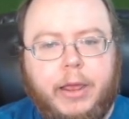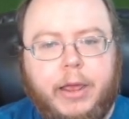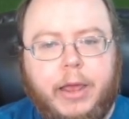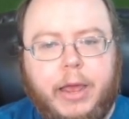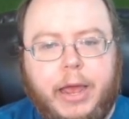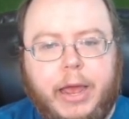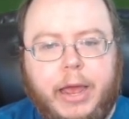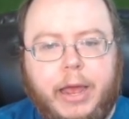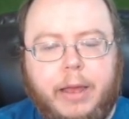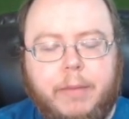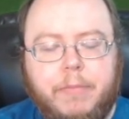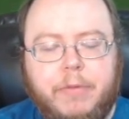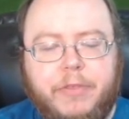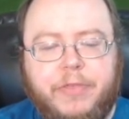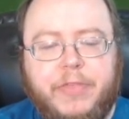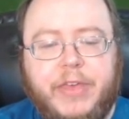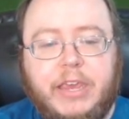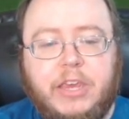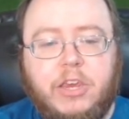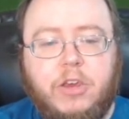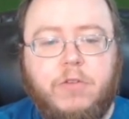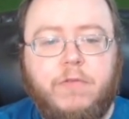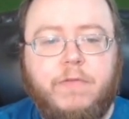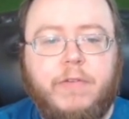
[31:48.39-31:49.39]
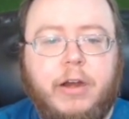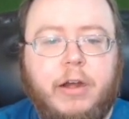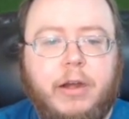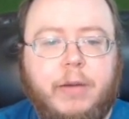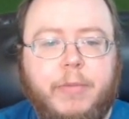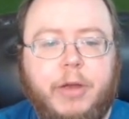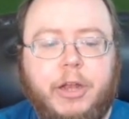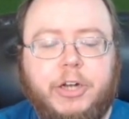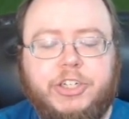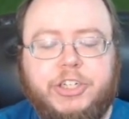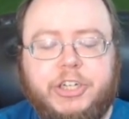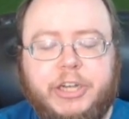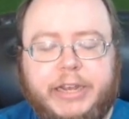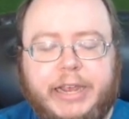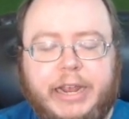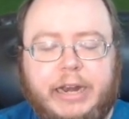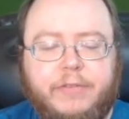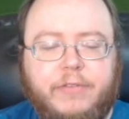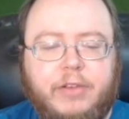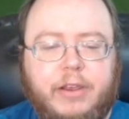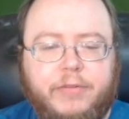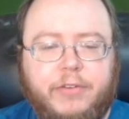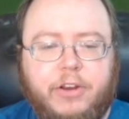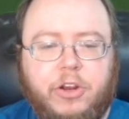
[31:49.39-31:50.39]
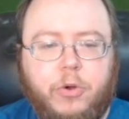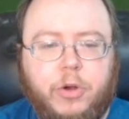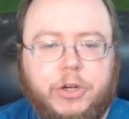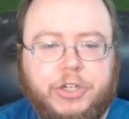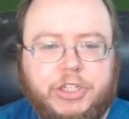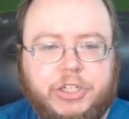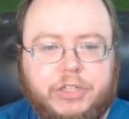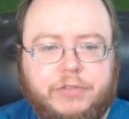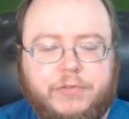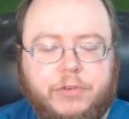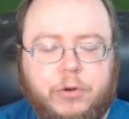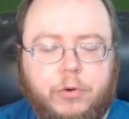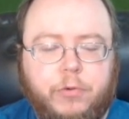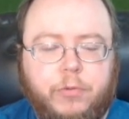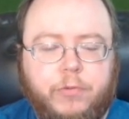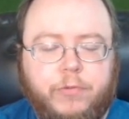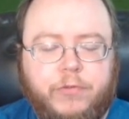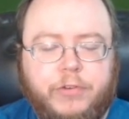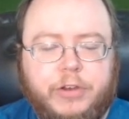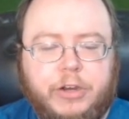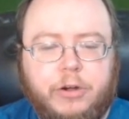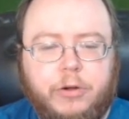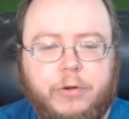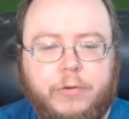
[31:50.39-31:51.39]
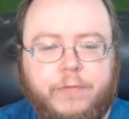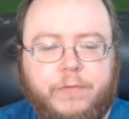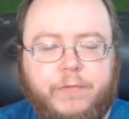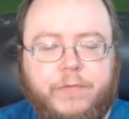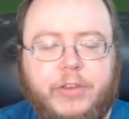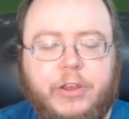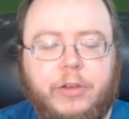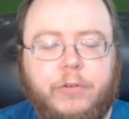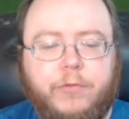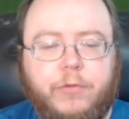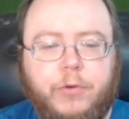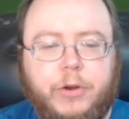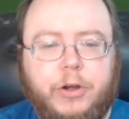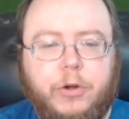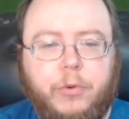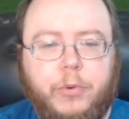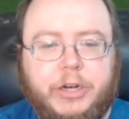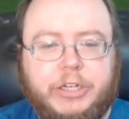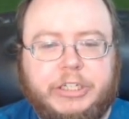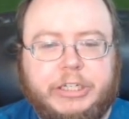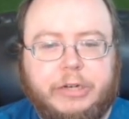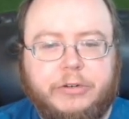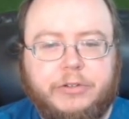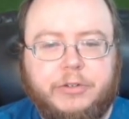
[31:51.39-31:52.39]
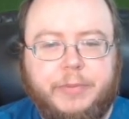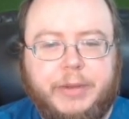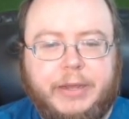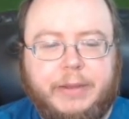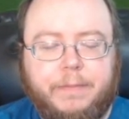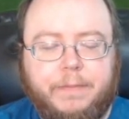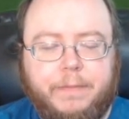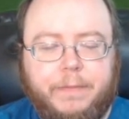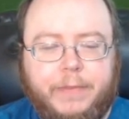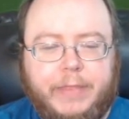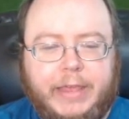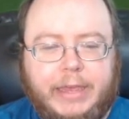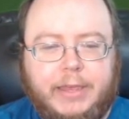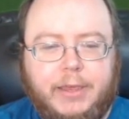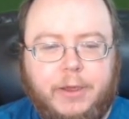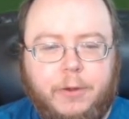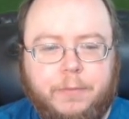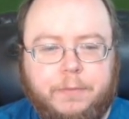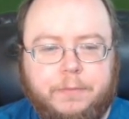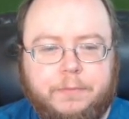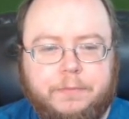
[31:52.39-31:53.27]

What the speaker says: But thank you very much. Again, if you have any questions, feel free to reach out to me. Thank you.